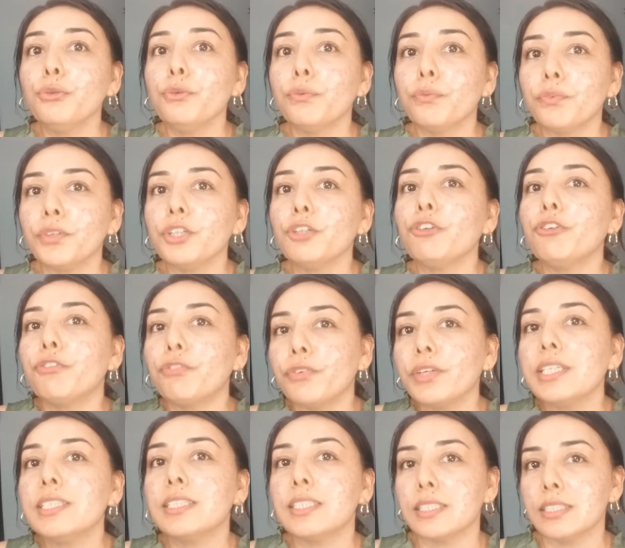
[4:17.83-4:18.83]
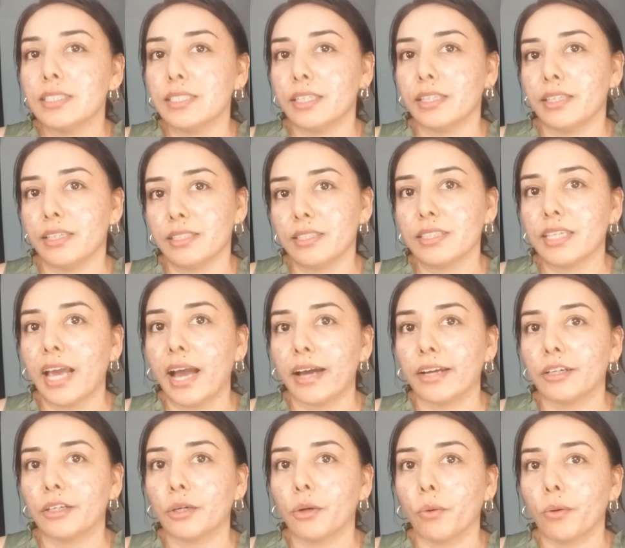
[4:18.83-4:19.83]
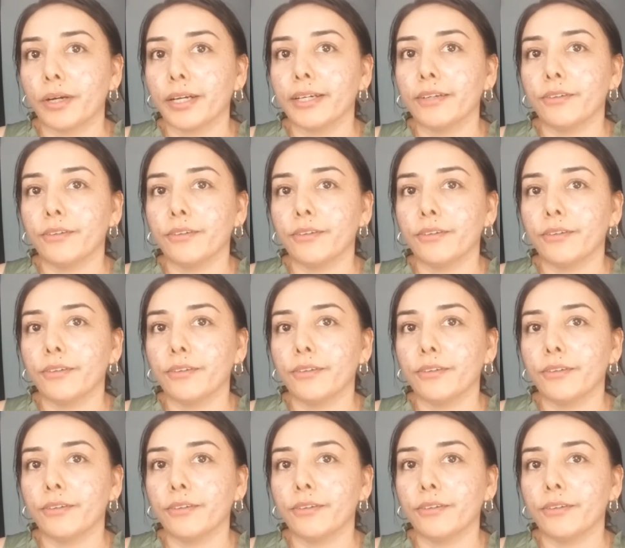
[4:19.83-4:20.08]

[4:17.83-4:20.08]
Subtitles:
feel fits into this category.